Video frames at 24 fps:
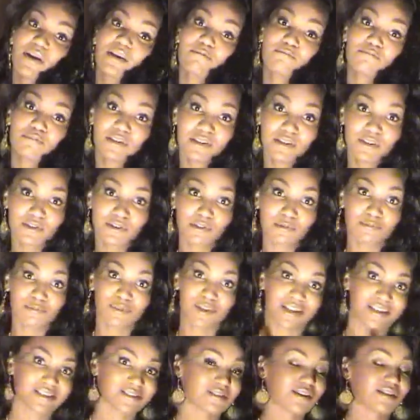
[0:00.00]
my computer,
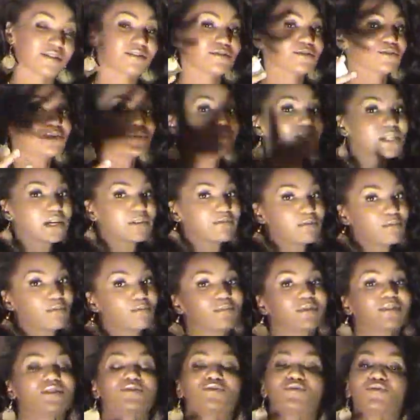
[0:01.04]
plus all the new stuff I'm
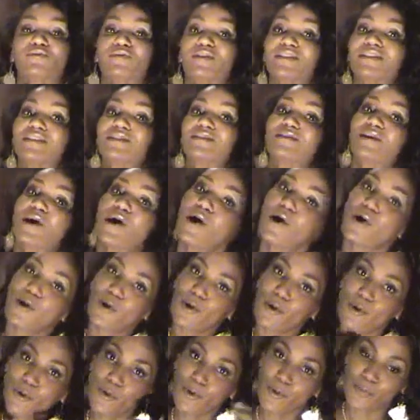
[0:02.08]
going to be doing.
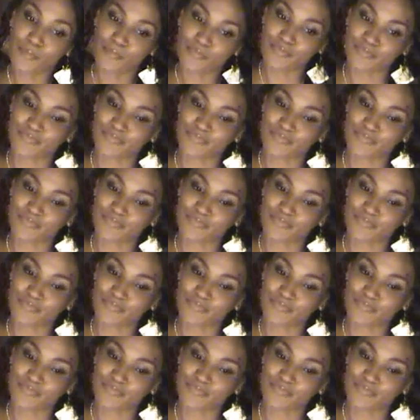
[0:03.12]
So